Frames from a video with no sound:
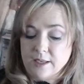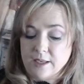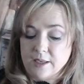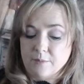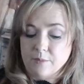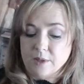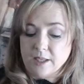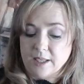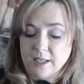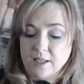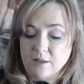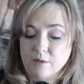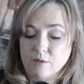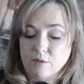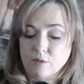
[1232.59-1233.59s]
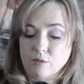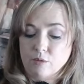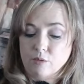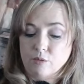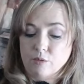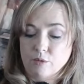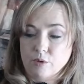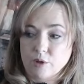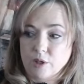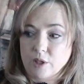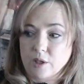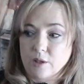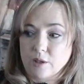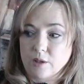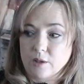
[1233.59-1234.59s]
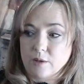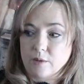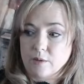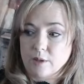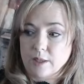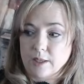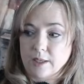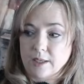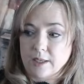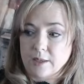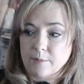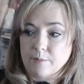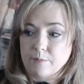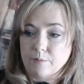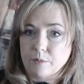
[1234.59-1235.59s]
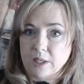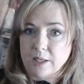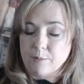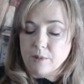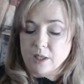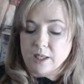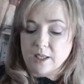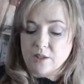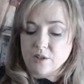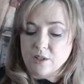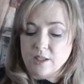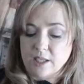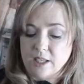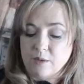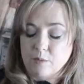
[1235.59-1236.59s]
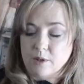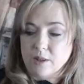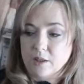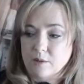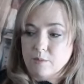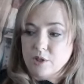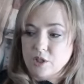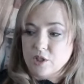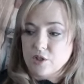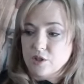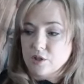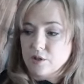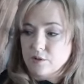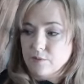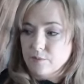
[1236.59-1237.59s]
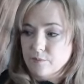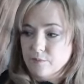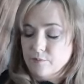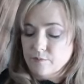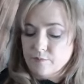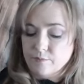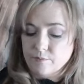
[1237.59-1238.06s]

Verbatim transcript: um, again, or um, manipulation here with the magician